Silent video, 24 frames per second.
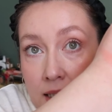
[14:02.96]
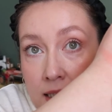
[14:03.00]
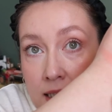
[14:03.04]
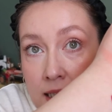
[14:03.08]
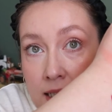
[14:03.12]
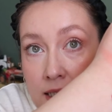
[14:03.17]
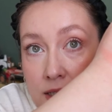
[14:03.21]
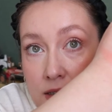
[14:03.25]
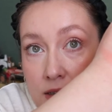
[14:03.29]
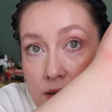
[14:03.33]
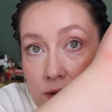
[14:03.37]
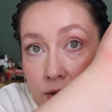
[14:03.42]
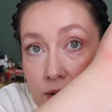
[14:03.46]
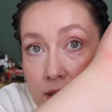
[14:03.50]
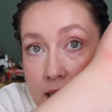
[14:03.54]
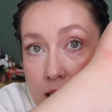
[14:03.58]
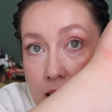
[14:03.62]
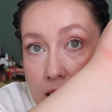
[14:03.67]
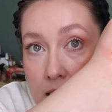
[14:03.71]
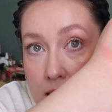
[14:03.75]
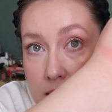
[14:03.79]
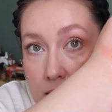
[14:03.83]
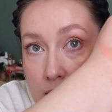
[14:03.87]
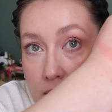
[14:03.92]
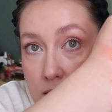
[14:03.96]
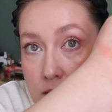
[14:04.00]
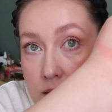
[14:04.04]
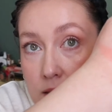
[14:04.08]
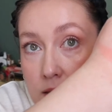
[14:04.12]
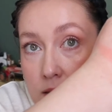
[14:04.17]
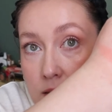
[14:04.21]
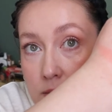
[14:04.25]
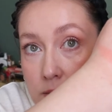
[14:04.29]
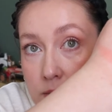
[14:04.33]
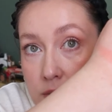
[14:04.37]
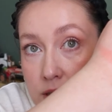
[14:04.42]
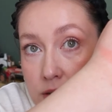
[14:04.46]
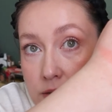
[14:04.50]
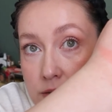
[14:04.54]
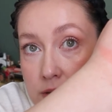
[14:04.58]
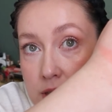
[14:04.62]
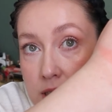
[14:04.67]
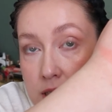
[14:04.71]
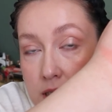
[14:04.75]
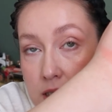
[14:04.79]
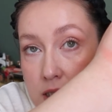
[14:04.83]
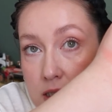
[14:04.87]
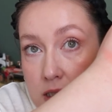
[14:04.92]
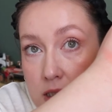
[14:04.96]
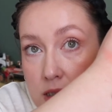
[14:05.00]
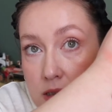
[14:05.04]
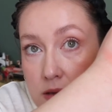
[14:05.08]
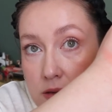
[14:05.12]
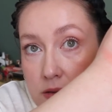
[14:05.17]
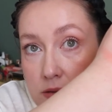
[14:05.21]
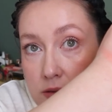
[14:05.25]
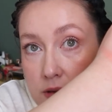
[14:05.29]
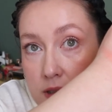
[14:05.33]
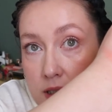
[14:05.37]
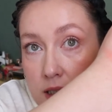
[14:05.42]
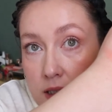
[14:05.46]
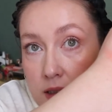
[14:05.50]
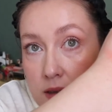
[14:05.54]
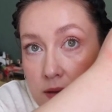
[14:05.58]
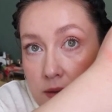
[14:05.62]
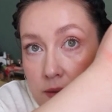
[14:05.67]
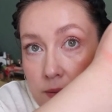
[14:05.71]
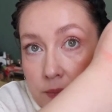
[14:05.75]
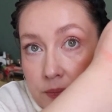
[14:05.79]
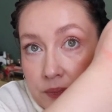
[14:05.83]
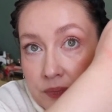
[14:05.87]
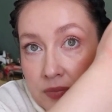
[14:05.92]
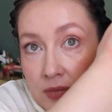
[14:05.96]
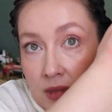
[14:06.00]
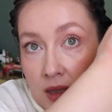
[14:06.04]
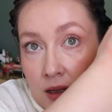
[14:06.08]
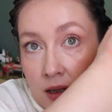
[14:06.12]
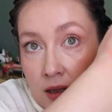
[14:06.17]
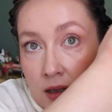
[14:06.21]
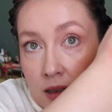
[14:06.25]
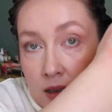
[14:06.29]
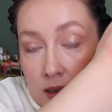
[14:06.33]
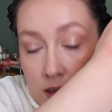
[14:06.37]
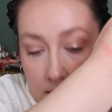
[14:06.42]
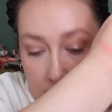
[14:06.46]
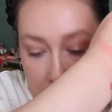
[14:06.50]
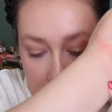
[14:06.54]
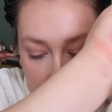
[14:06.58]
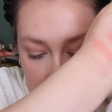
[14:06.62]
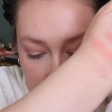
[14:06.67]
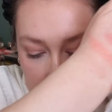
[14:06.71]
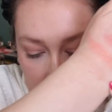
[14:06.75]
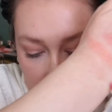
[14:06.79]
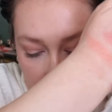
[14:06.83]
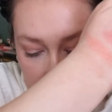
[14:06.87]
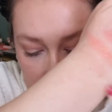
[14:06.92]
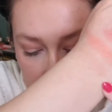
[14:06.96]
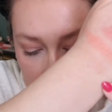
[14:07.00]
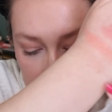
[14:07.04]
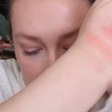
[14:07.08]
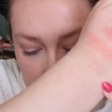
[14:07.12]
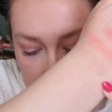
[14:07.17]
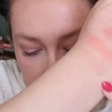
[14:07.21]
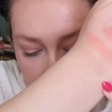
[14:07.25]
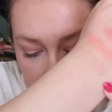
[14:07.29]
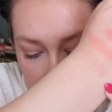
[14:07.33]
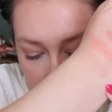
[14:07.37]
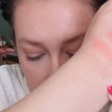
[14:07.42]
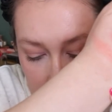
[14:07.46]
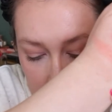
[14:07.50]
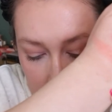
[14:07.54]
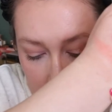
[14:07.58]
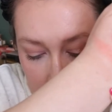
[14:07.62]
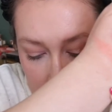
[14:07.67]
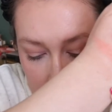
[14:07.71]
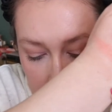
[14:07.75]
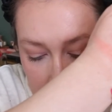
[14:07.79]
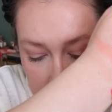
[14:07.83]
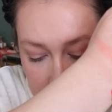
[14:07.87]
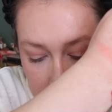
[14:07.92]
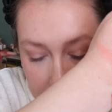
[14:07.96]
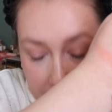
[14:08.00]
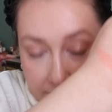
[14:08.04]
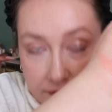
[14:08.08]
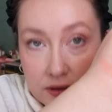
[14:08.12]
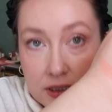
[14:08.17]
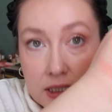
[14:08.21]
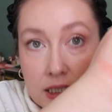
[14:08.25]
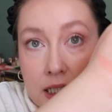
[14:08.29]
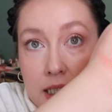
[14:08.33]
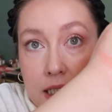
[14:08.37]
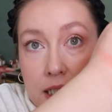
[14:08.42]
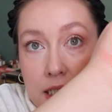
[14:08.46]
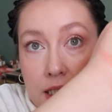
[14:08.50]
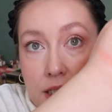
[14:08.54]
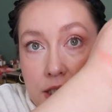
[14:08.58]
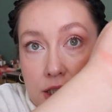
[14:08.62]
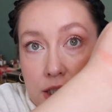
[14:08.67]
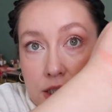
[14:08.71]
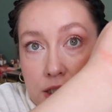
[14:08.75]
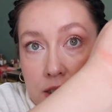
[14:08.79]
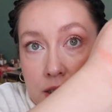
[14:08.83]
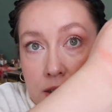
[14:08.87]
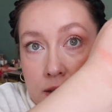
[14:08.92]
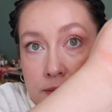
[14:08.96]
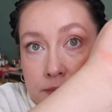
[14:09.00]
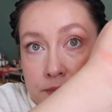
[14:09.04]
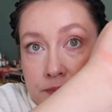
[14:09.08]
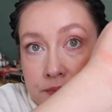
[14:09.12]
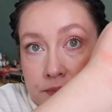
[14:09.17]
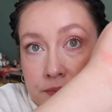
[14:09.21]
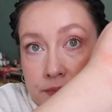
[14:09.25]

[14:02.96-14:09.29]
a nice gradient between these 3. That's the shade Levitation.